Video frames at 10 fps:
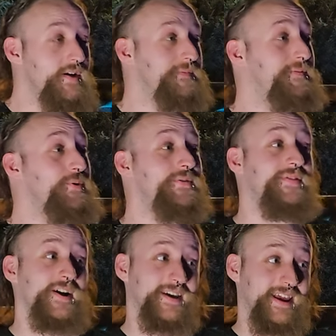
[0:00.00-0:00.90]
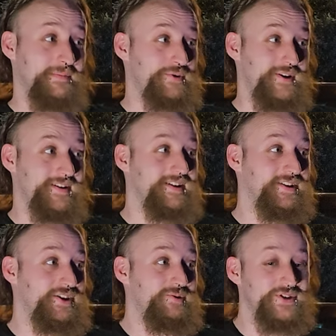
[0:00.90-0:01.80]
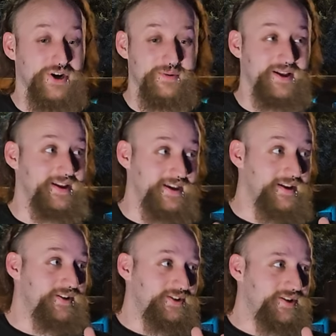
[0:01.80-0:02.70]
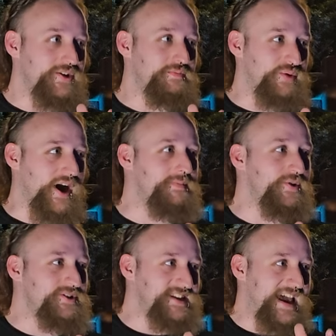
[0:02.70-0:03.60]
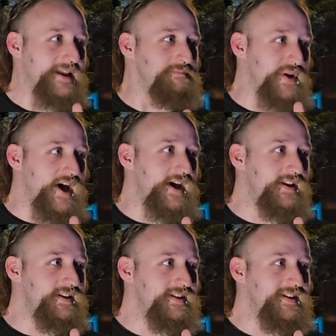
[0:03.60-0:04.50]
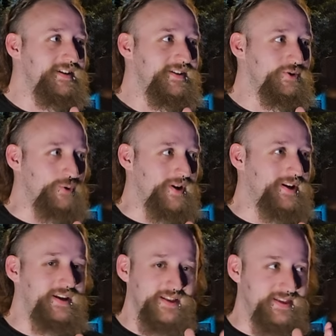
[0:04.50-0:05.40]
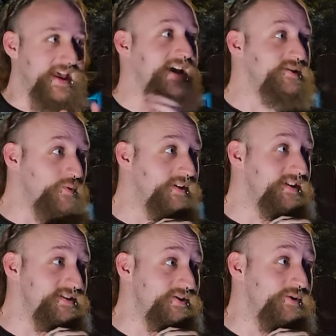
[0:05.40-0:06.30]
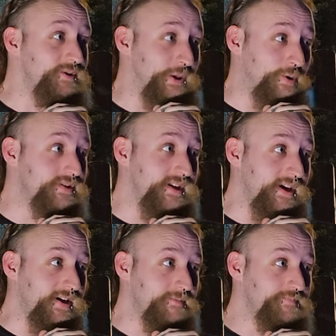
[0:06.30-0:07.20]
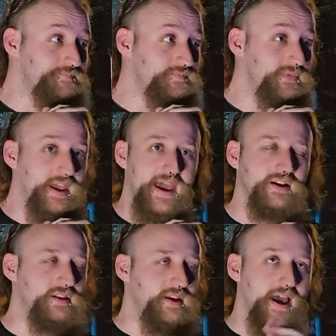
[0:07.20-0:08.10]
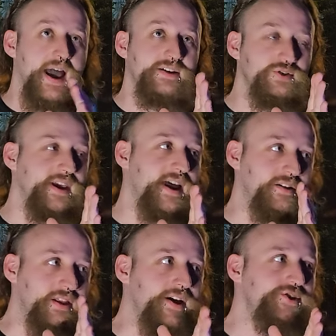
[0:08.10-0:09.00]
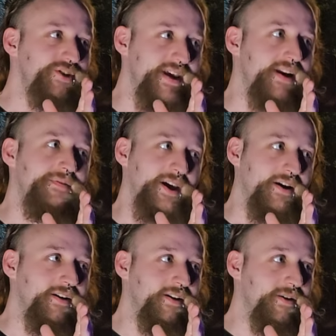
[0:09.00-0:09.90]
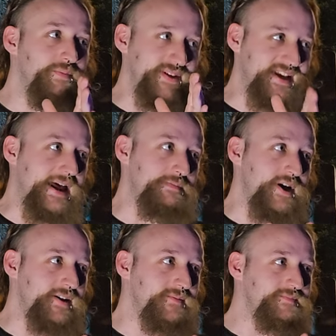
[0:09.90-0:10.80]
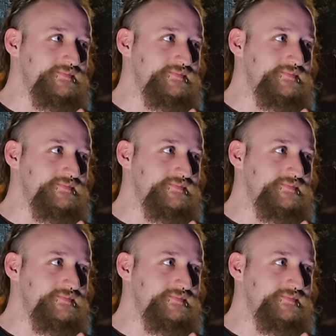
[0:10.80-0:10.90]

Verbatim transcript: full fucking apron. You want to talk about like proper dad bod grilling? That's what this dude looked like. Had a actually had a luscious head of hair, but dad bod.